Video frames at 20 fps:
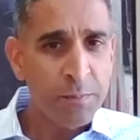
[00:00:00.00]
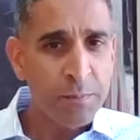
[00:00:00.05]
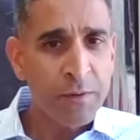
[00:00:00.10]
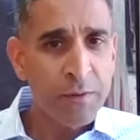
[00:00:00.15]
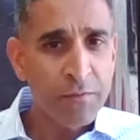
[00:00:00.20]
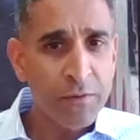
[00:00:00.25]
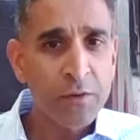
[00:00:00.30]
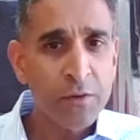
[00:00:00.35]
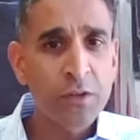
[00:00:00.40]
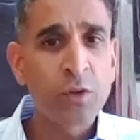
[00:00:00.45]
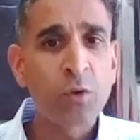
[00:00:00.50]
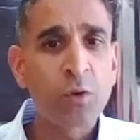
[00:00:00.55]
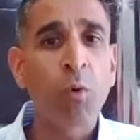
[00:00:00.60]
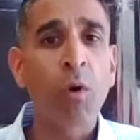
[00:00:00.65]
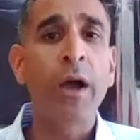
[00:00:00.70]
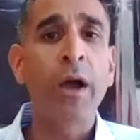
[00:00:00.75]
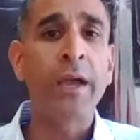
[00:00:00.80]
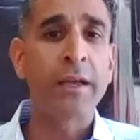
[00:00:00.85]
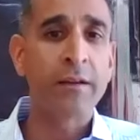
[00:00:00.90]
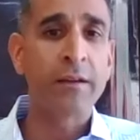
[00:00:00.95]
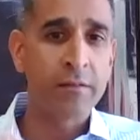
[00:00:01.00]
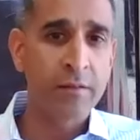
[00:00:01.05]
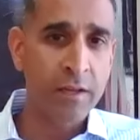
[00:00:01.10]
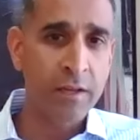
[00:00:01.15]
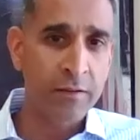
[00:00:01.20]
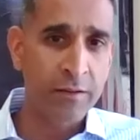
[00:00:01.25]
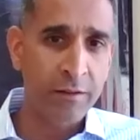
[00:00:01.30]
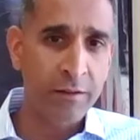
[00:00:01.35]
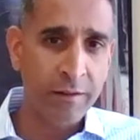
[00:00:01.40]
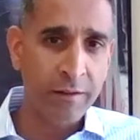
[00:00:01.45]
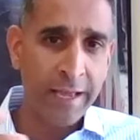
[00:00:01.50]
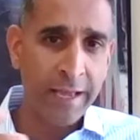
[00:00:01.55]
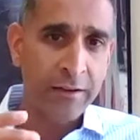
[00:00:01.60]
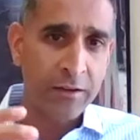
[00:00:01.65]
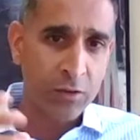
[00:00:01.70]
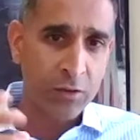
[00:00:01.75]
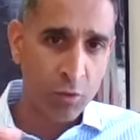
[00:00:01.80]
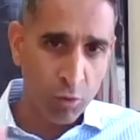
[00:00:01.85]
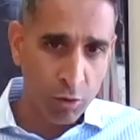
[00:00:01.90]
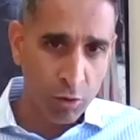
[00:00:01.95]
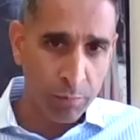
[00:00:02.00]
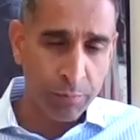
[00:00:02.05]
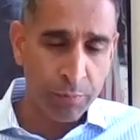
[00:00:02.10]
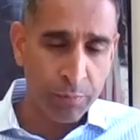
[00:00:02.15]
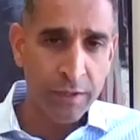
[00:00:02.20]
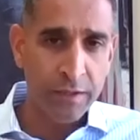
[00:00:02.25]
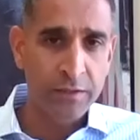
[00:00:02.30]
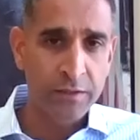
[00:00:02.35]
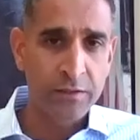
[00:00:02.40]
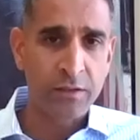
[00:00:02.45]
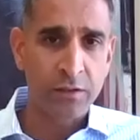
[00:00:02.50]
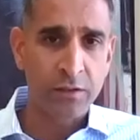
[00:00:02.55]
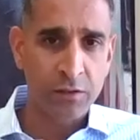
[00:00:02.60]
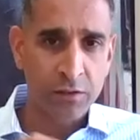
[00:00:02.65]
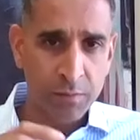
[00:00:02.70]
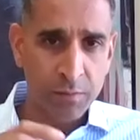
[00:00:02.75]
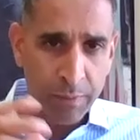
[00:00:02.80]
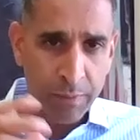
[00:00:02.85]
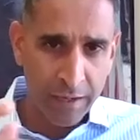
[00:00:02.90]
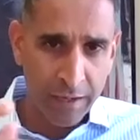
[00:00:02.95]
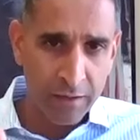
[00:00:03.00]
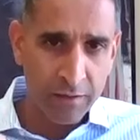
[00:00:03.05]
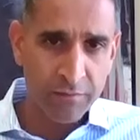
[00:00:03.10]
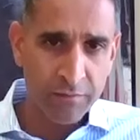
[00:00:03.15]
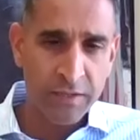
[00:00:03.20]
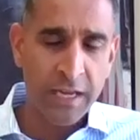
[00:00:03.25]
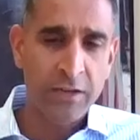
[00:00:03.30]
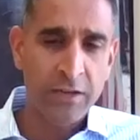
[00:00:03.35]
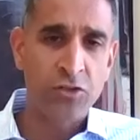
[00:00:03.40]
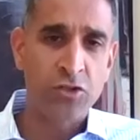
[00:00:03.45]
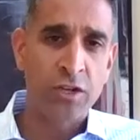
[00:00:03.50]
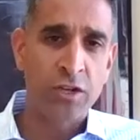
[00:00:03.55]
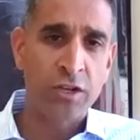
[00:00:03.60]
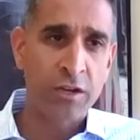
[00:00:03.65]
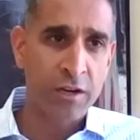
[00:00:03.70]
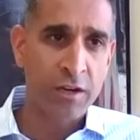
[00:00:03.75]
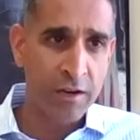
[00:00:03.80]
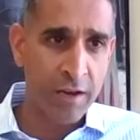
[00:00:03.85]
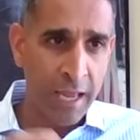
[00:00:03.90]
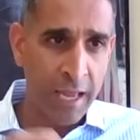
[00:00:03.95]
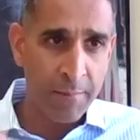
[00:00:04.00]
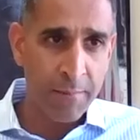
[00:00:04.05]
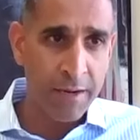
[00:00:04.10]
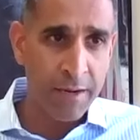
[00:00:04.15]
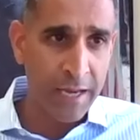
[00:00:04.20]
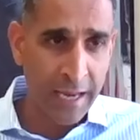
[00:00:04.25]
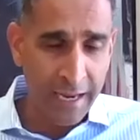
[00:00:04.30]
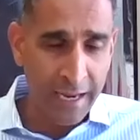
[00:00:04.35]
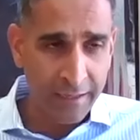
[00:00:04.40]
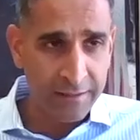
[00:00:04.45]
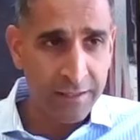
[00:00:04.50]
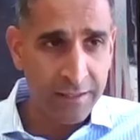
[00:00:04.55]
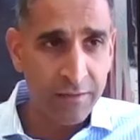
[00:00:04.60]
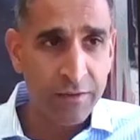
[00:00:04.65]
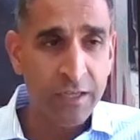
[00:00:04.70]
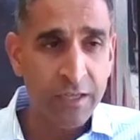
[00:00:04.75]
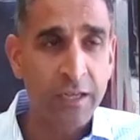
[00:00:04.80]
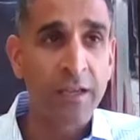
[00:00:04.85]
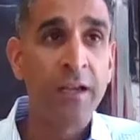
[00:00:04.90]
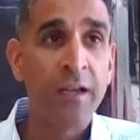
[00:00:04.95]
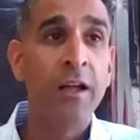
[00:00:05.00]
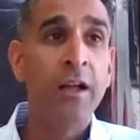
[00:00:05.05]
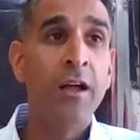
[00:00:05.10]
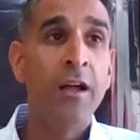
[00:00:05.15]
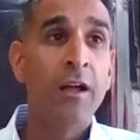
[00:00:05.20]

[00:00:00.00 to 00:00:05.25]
it's been very quiet in the land of corporates and competitive tension and M&A activity.